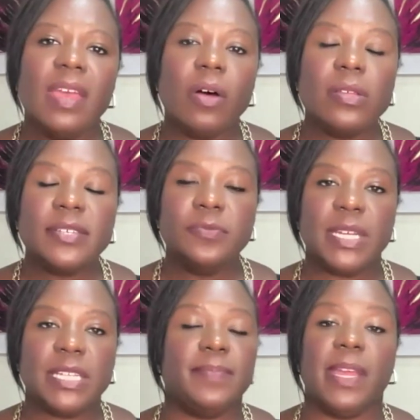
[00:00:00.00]
It also
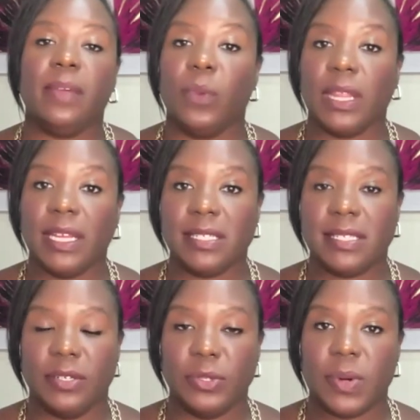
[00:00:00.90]
means being willing
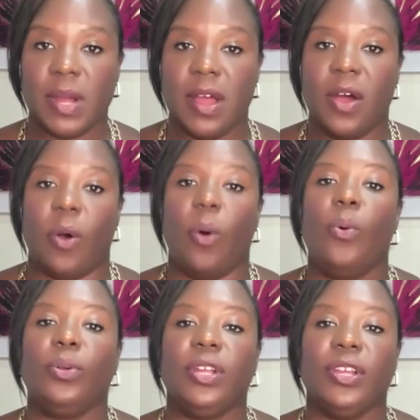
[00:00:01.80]
to
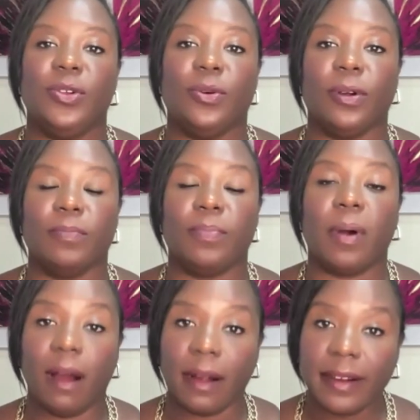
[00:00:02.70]
own your
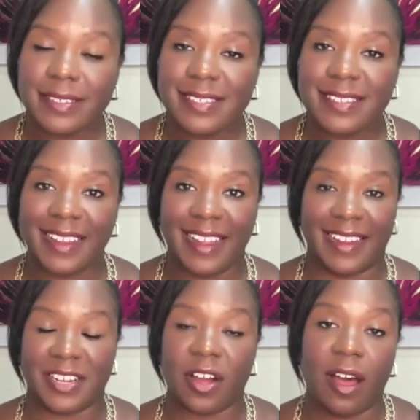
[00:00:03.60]
part
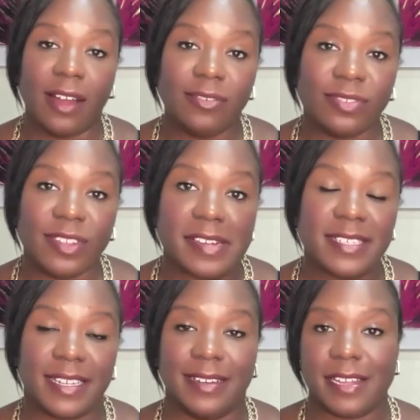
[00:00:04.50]
in
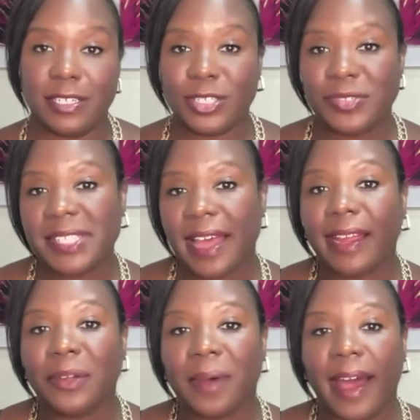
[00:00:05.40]
conflict and issues
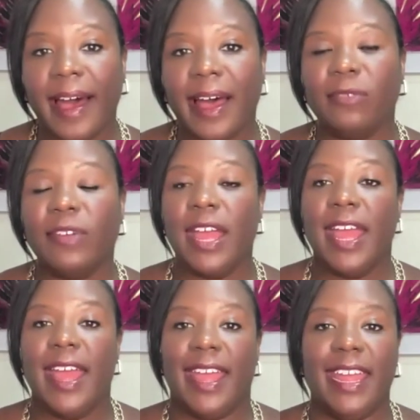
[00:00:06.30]
that you have.
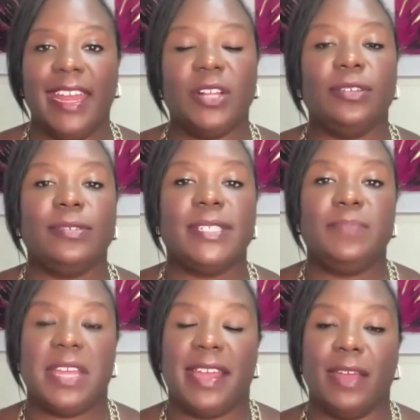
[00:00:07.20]
It includes
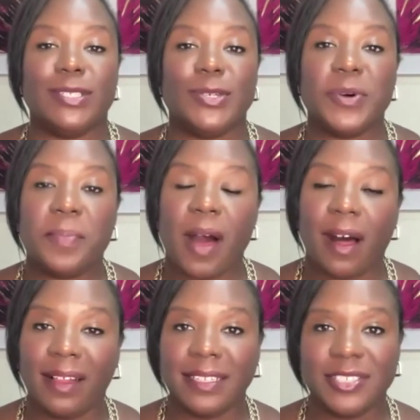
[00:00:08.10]
being able to
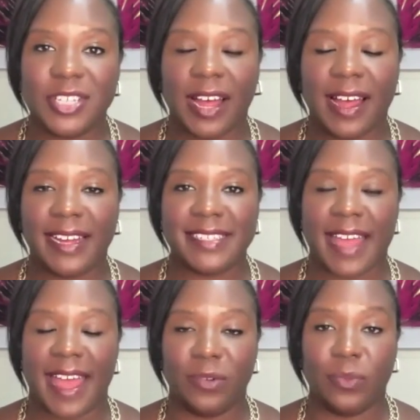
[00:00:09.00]

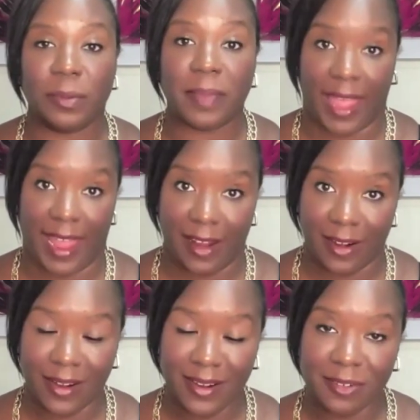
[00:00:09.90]
apologize and
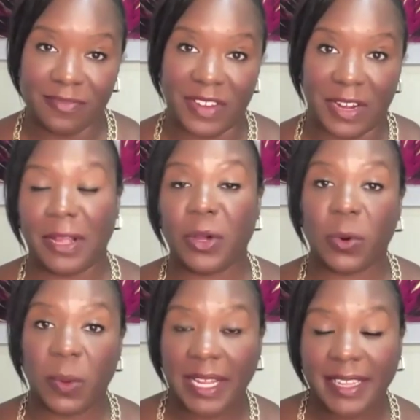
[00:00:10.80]
repair very
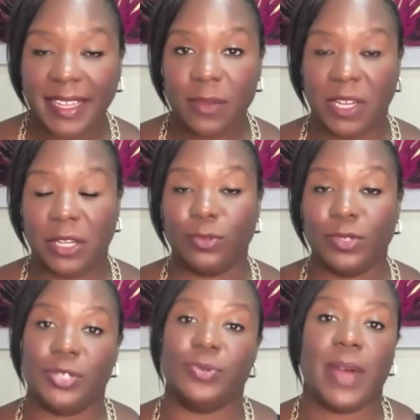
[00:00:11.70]
quickly when you
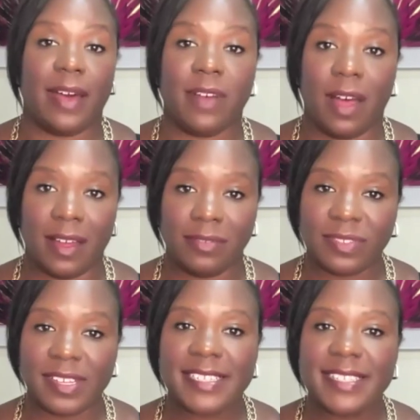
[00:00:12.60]
do have
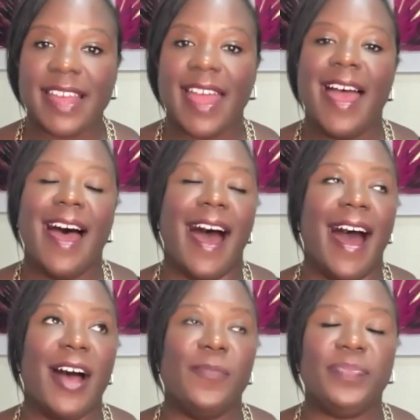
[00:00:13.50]
conflict.
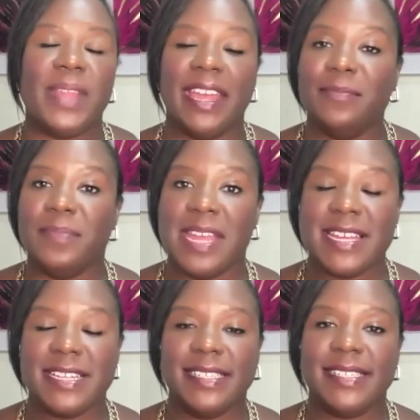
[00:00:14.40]
Um, it
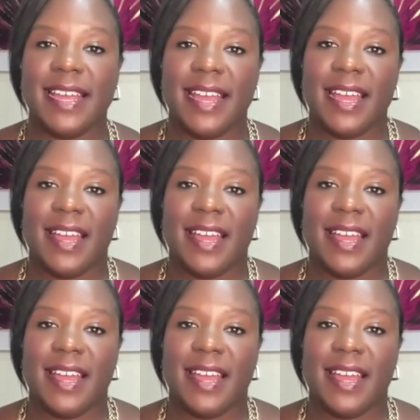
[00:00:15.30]
means